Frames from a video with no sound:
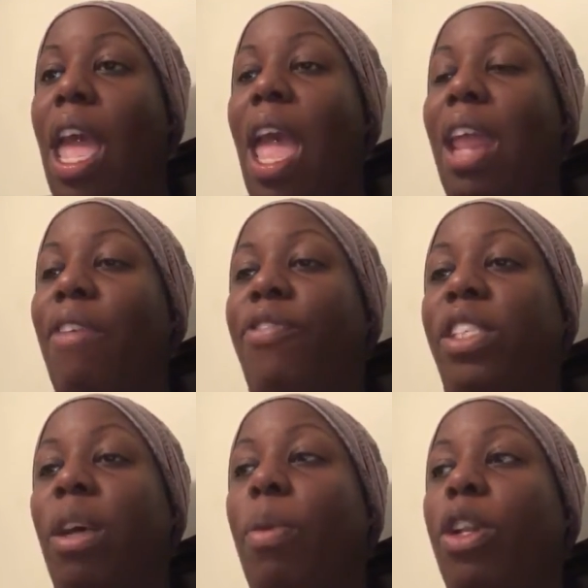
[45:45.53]
And if
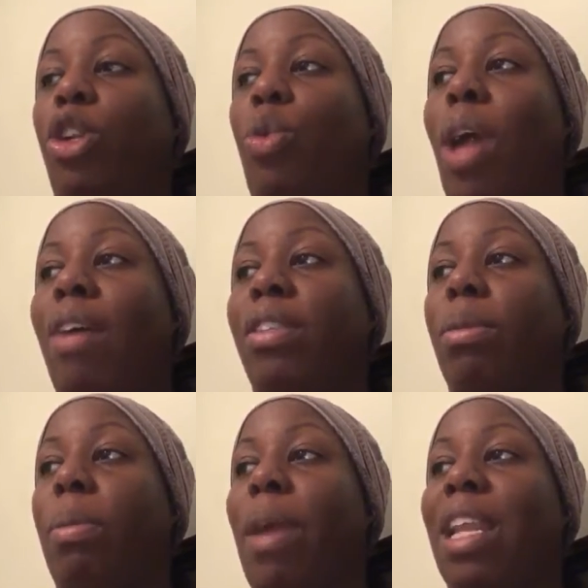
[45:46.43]
someone do have
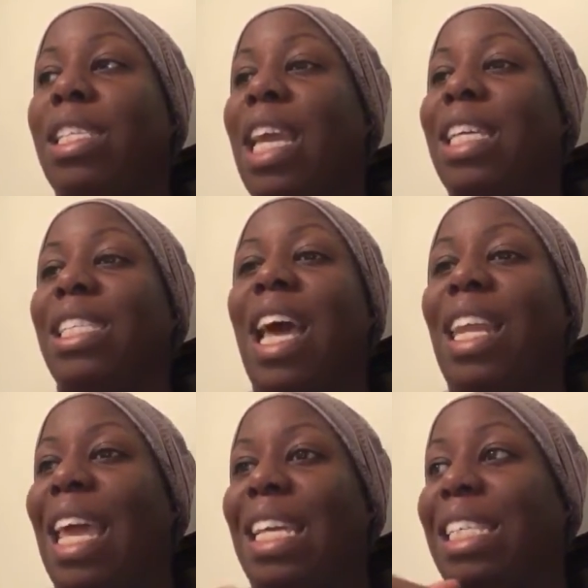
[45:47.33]
something bad to say, it's not
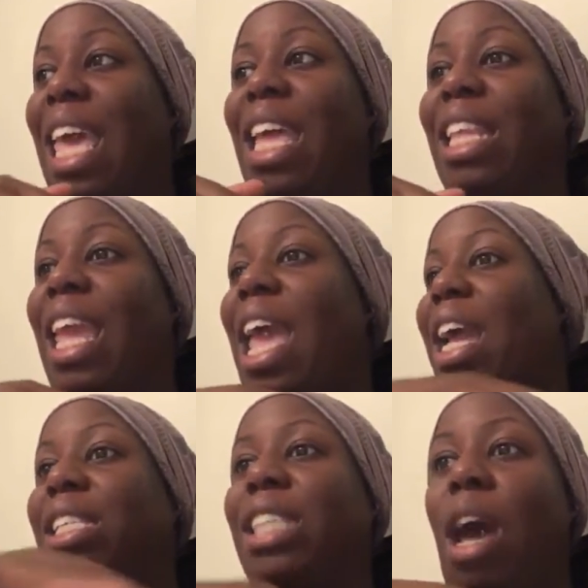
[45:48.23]
like it's they
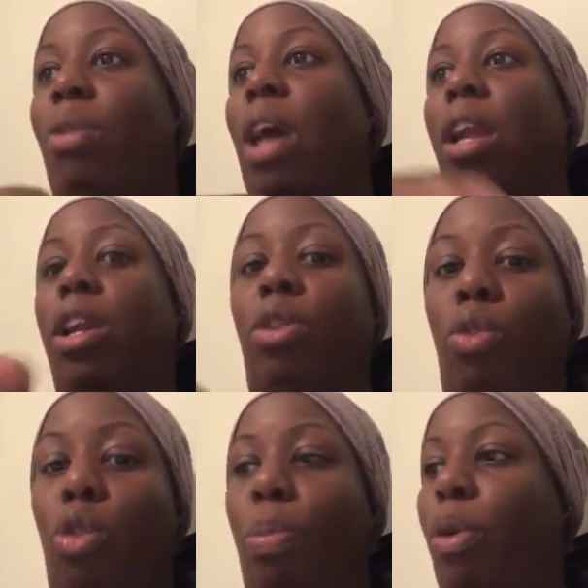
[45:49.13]
exiled out of the
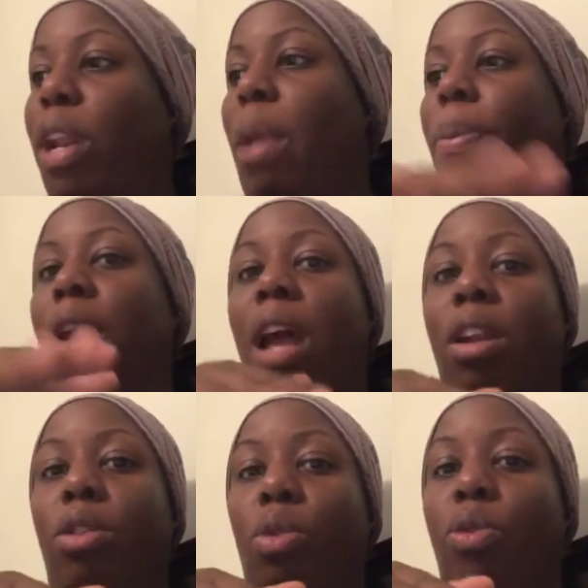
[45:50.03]
group or they put out
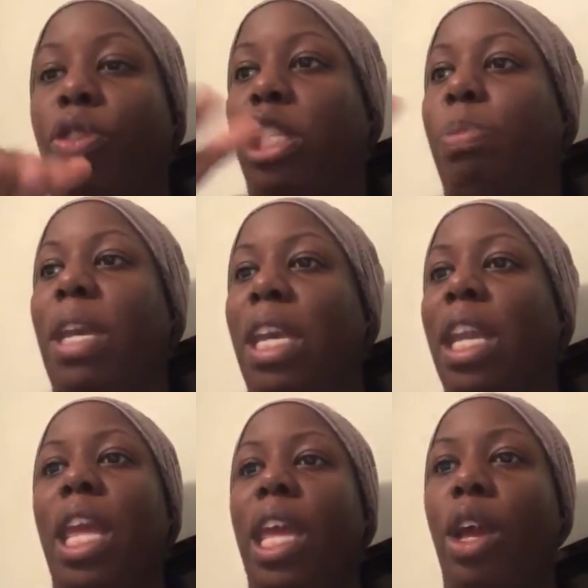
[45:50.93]
of the group for
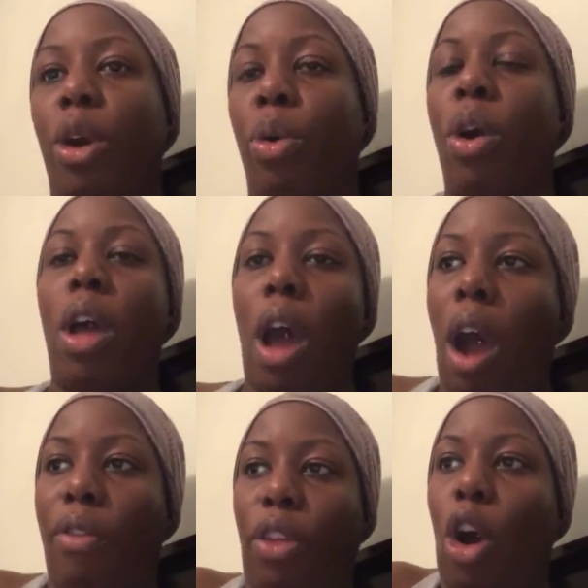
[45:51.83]
speaking ill
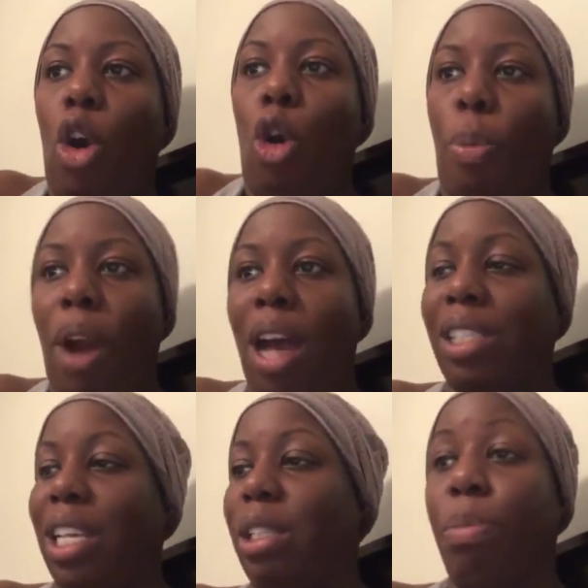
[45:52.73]
of the whole
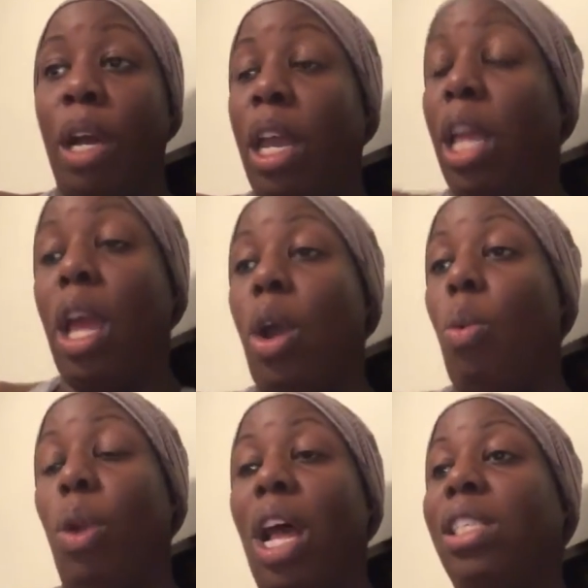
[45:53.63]
process. But
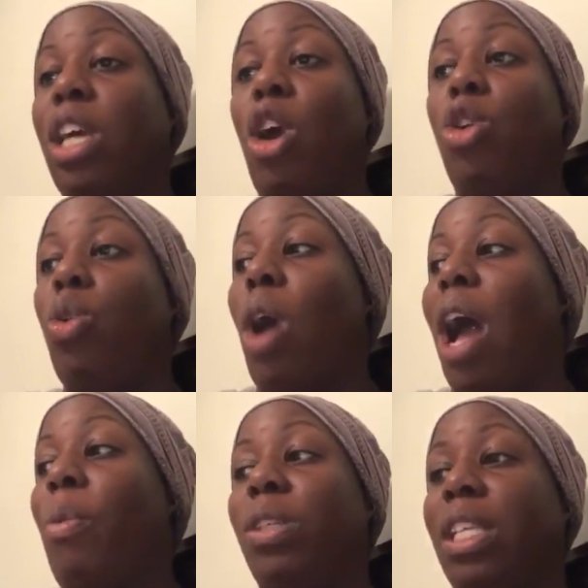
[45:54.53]
when I tell you
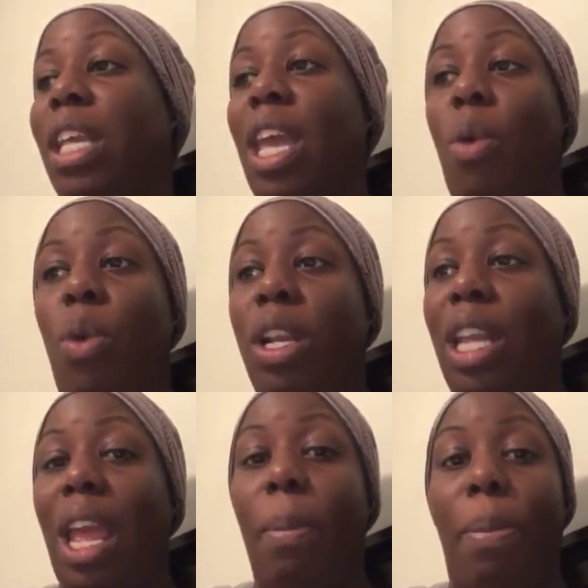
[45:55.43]
I was in here one
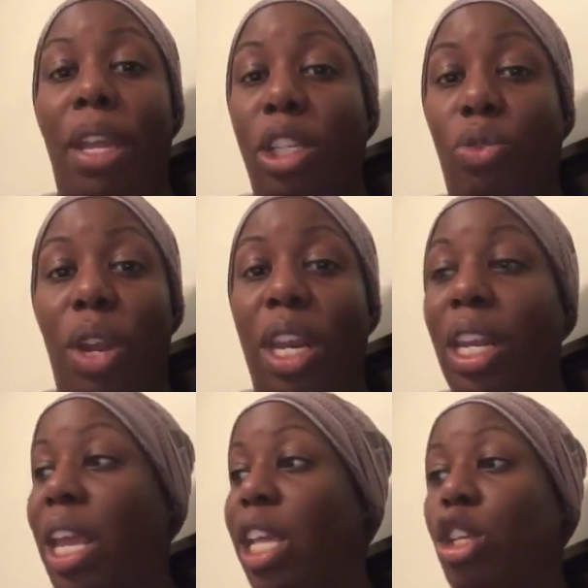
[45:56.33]
day binge
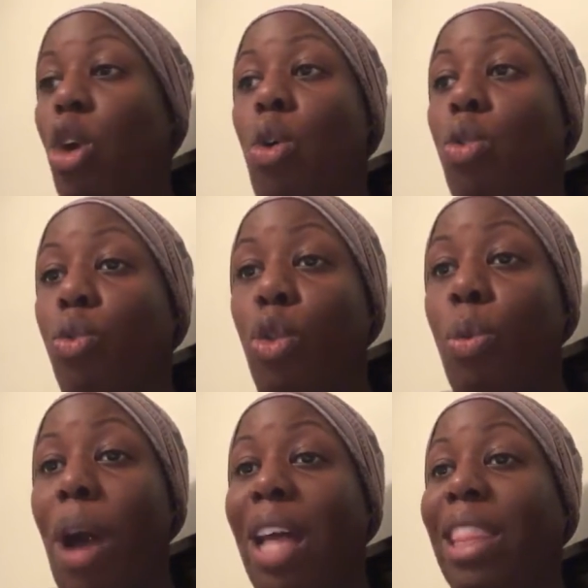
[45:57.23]
reading his whole
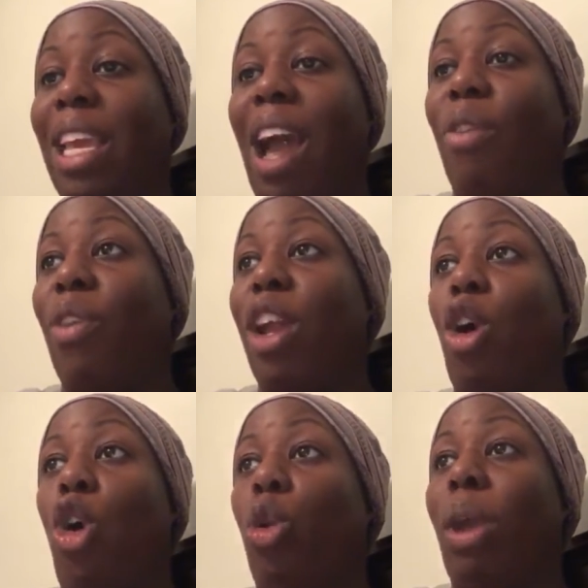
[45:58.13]
group, I think I read
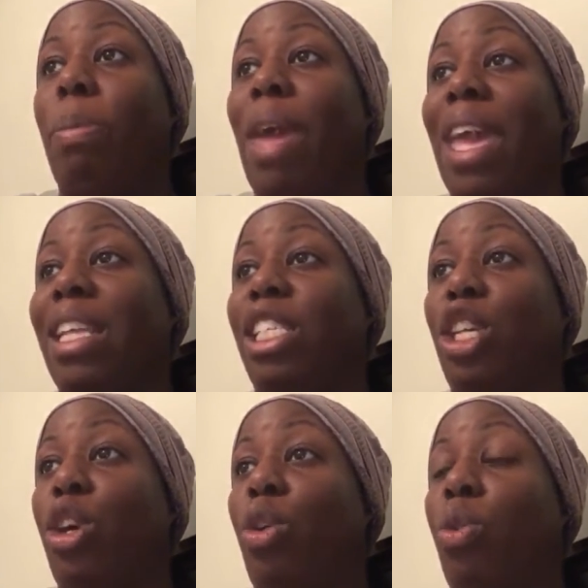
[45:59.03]
all the way back
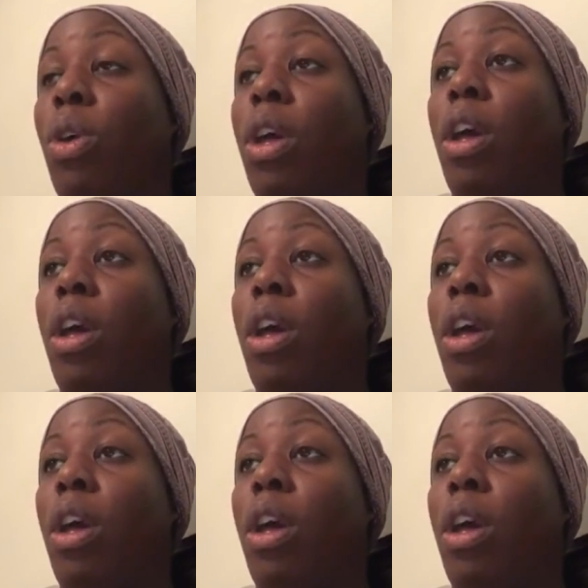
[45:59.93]
until